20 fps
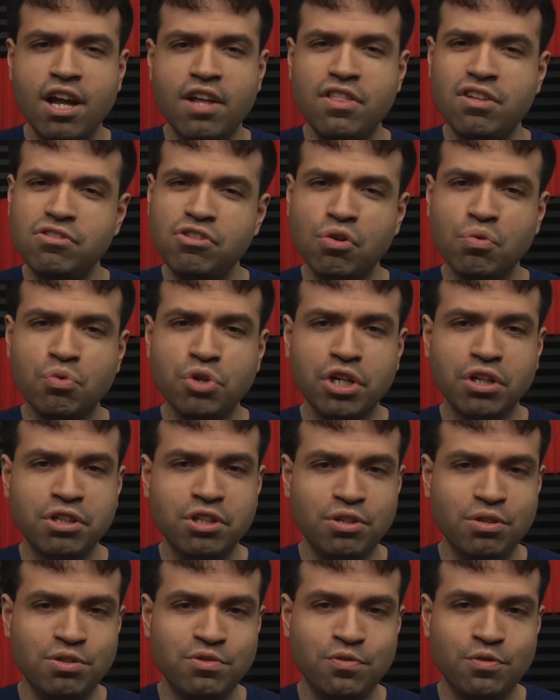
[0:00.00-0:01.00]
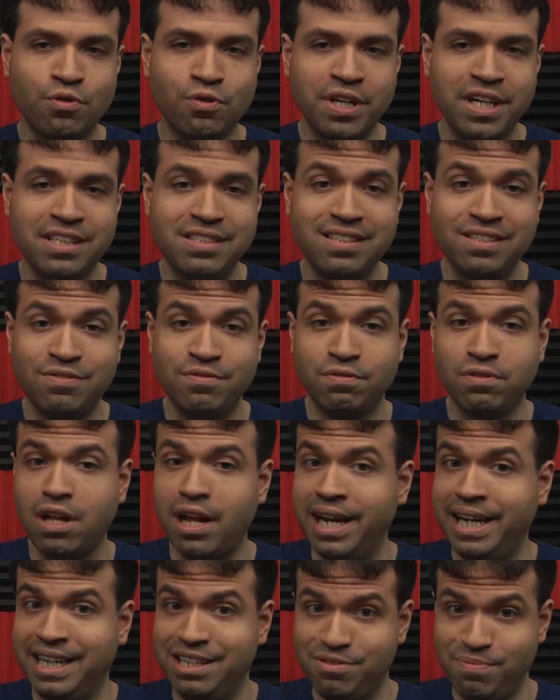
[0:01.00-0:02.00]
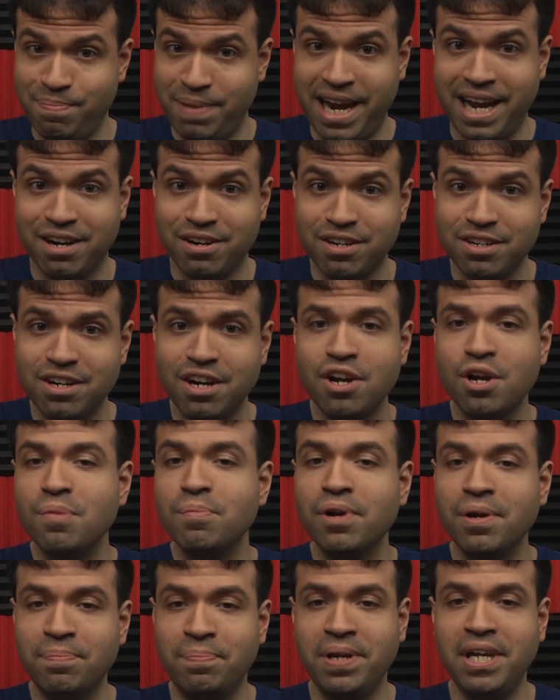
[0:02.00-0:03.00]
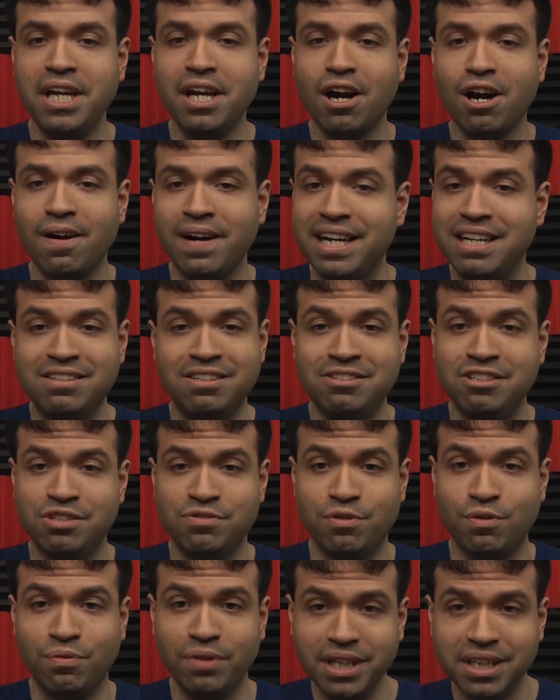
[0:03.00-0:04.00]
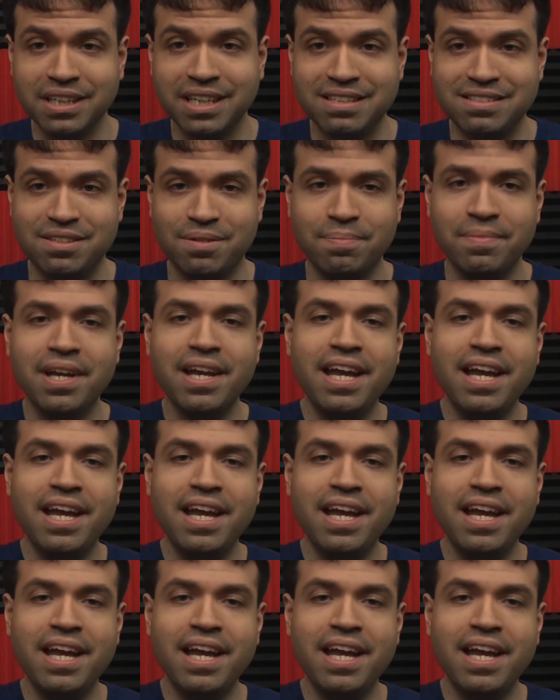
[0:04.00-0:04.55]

There's no real use for it since flying is better, but P R isn't just for realism.